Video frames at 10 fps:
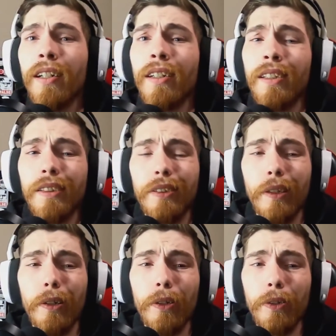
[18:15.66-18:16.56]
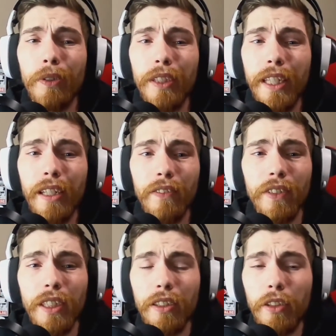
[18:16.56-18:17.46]
So yeah, if you
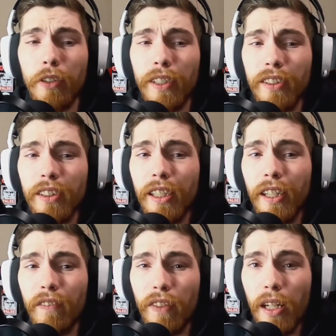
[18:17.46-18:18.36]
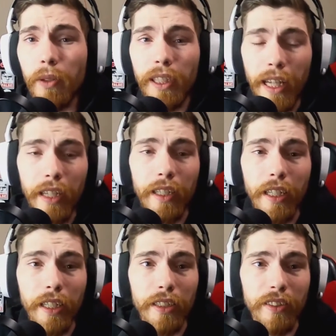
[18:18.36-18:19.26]
guys are interested in following that
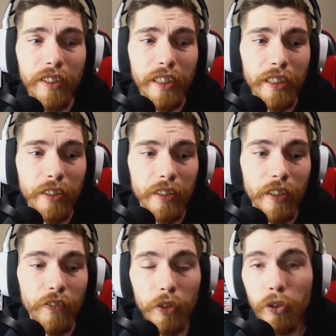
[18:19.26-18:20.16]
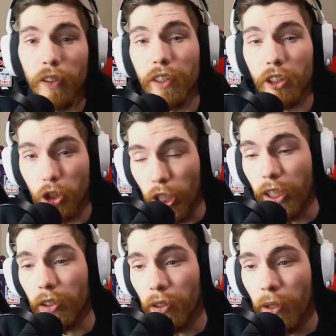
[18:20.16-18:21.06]
and seeing the future of this channel,
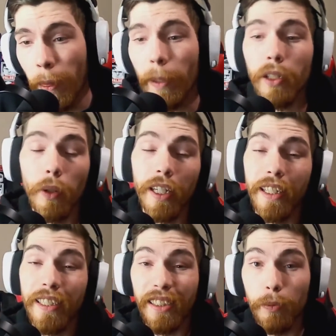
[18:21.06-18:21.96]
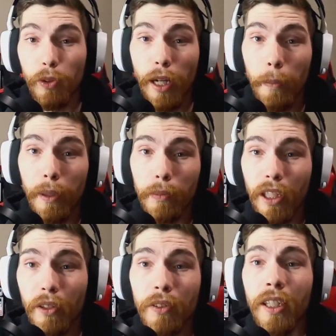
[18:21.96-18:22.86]
go ahead and hit that subscribe button
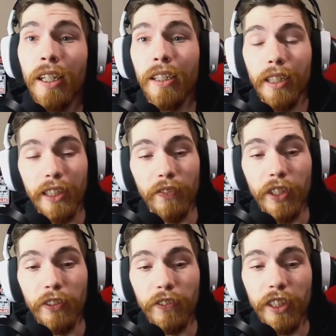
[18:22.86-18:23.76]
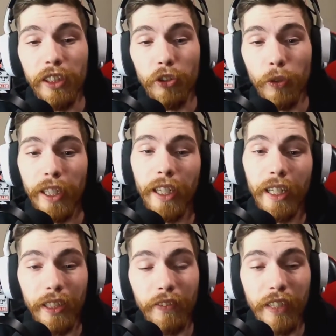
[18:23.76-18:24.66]
below. Like the video if you did enjoy it.
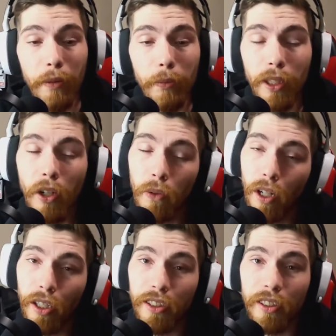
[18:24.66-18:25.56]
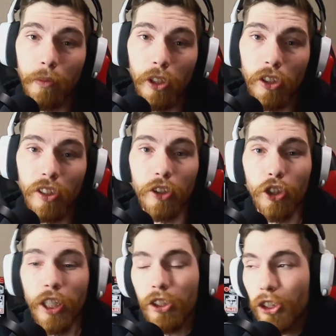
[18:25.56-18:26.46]
Leave a comment below on some of your
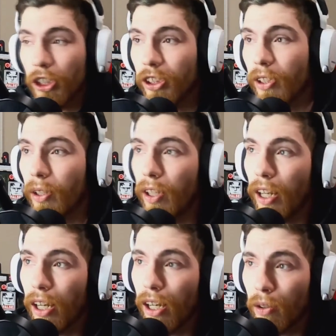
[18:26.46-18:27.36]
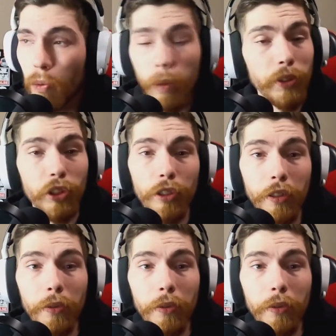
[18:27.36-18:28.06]
suggestions and what we should do.